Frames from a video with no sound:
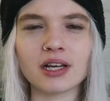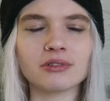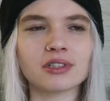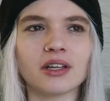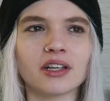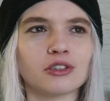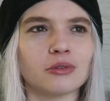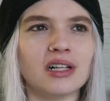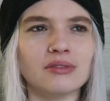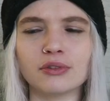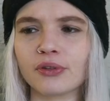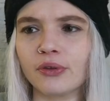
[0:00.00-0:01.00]
I was like
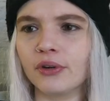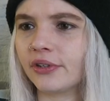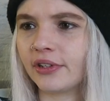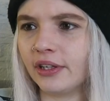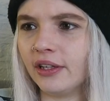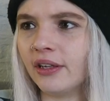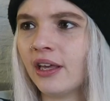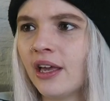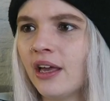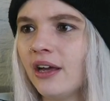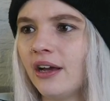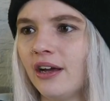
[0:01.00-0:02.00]
12 or 13,
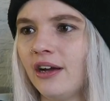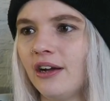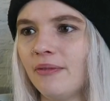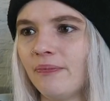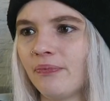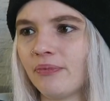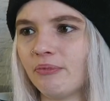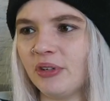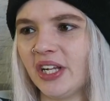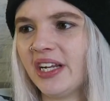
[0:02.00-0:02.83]
but